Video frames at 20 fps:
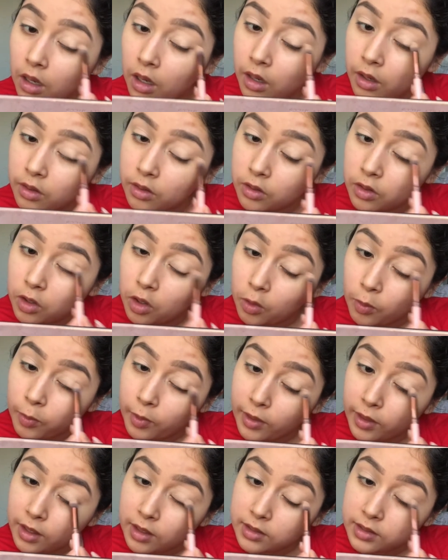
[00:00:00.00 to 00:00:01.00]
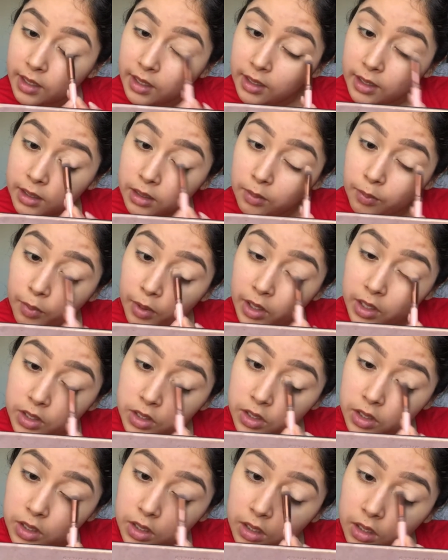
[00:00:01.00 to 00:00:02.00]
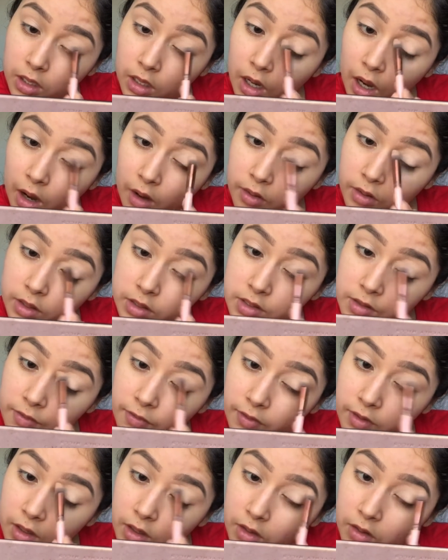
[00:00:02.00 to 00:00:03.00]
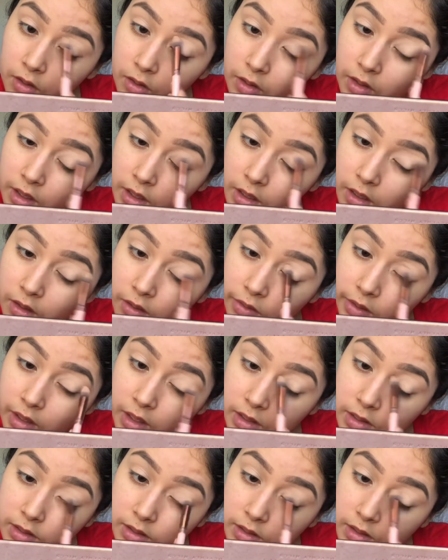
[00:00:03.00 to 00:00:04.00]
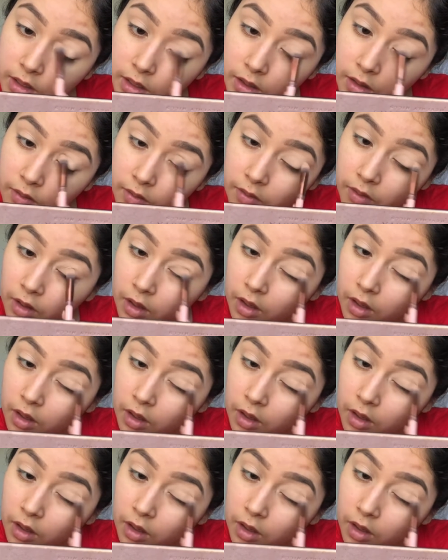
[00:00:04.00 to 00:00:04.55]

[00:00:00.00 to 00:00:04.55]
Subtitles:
how to cope with anxiety and depression and how does it feel and all that stuff,